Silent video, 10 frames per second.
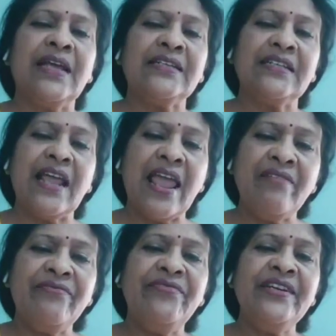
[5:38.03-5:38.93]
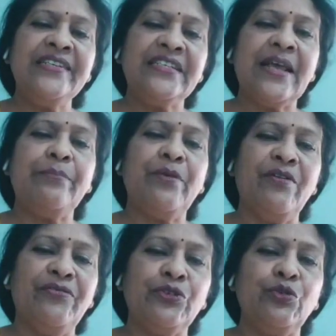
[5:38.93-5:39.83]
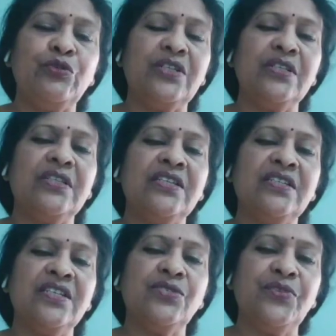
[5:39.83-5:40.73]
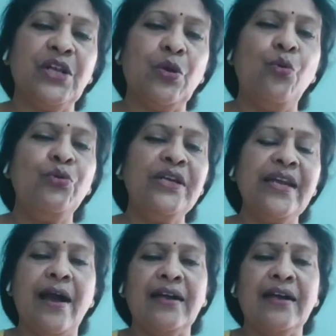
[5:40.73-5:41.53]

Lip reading: that every step of photosynthesis will only